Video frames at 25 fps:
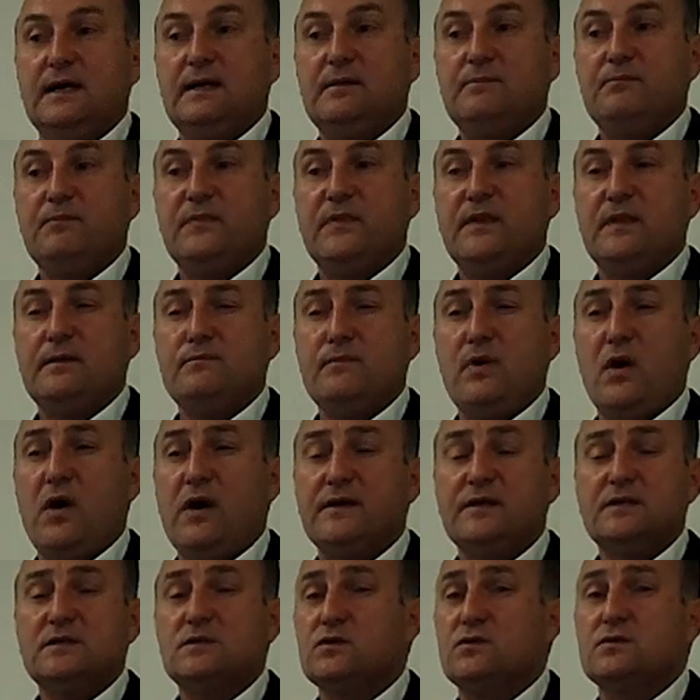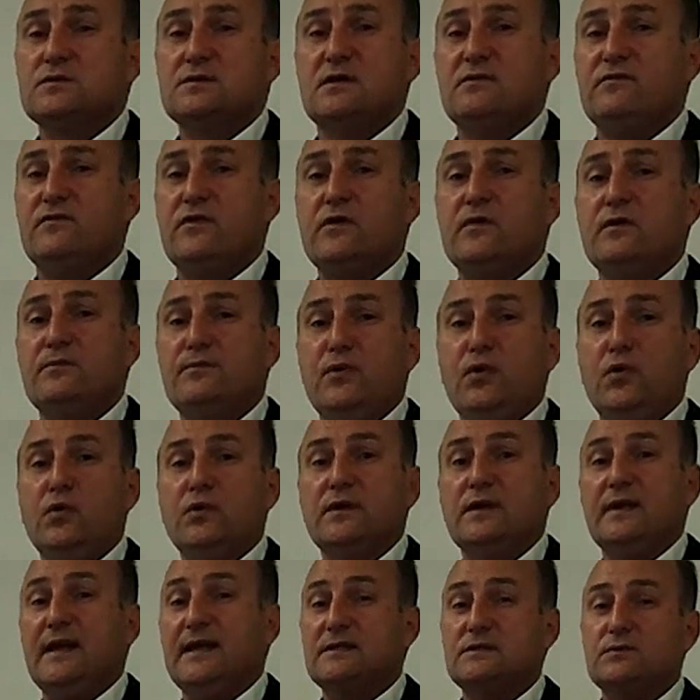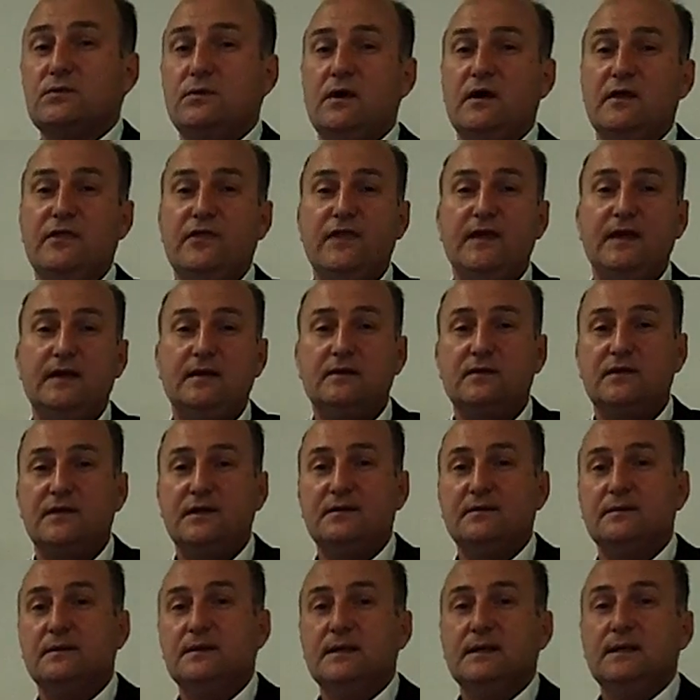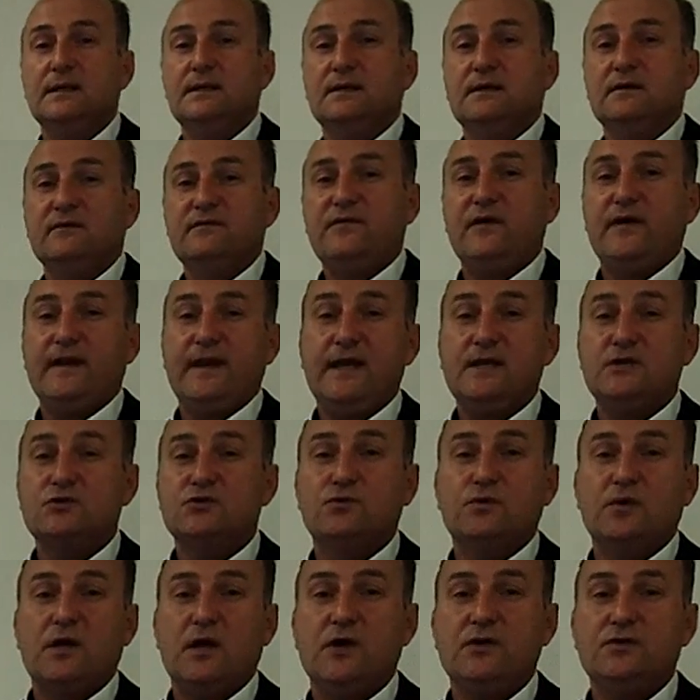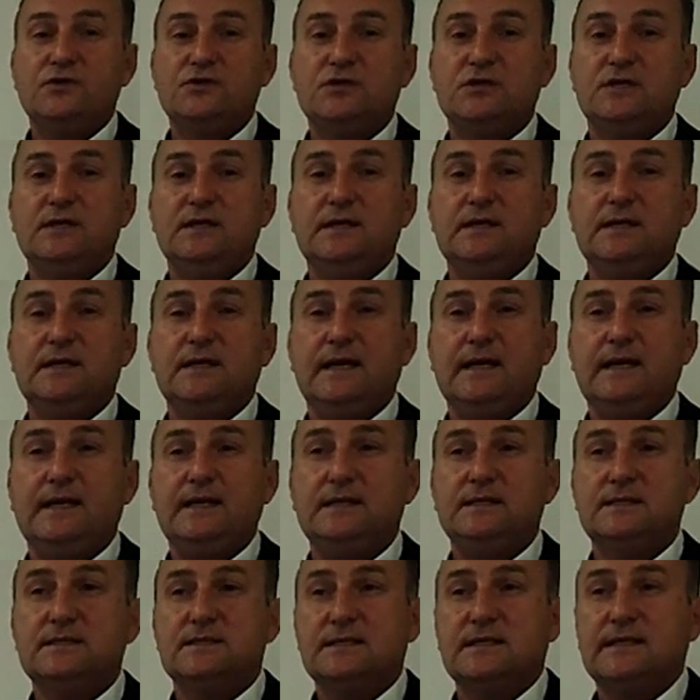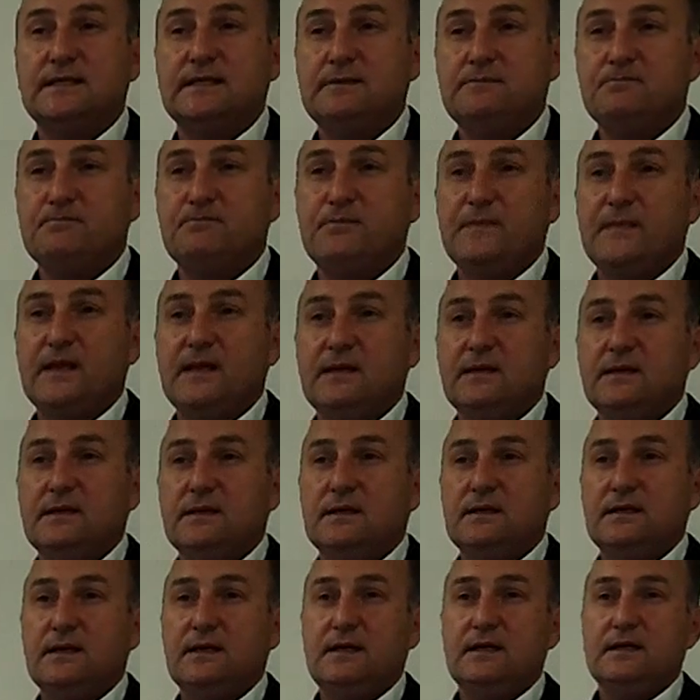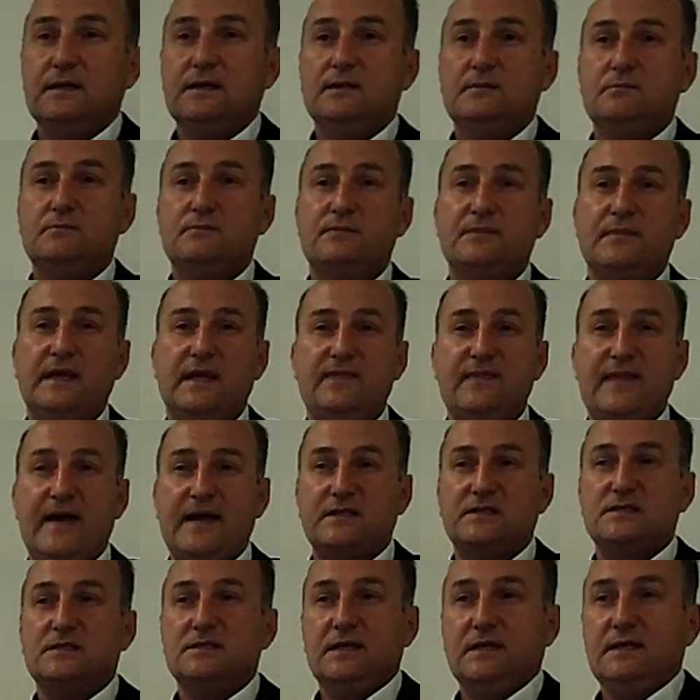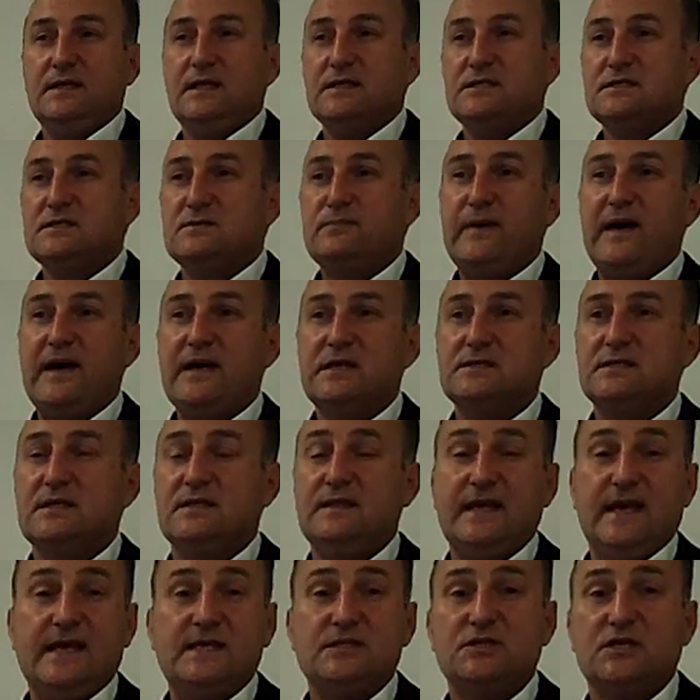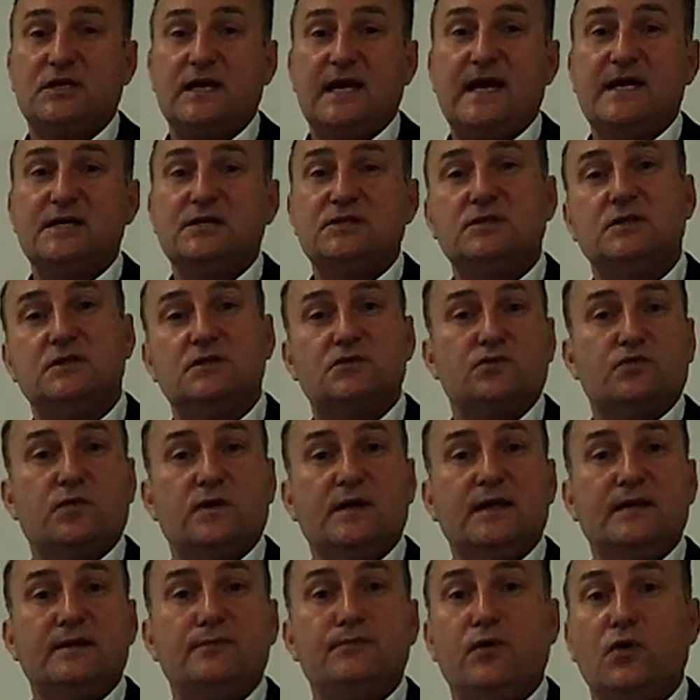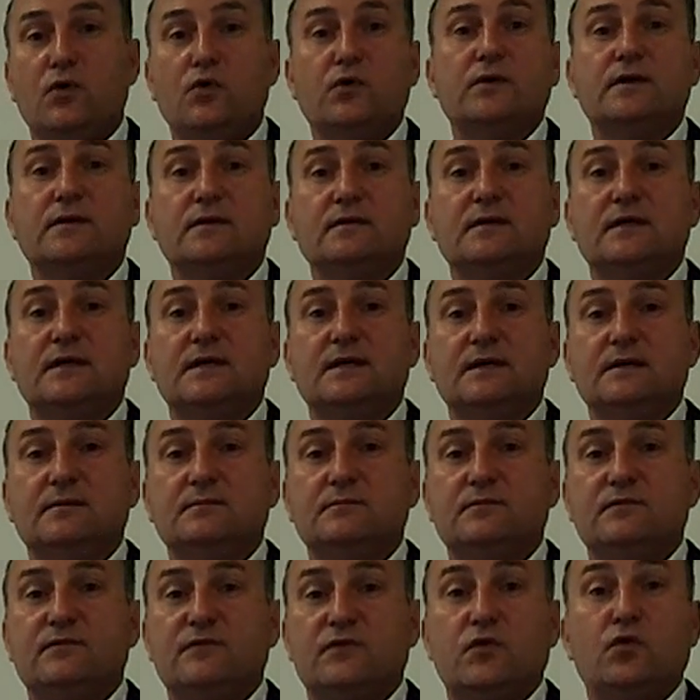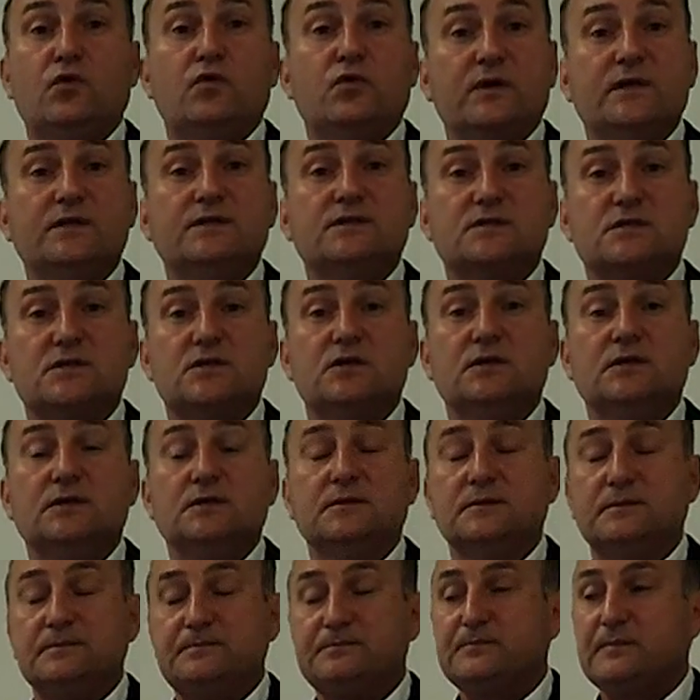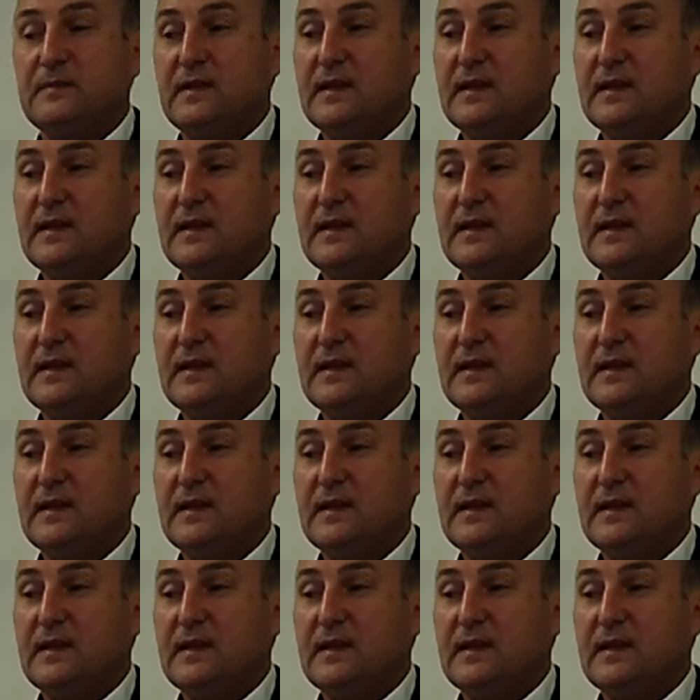the mind is also very important. That's why I think the financial coaching and in this space, and the education is really important for all concerned.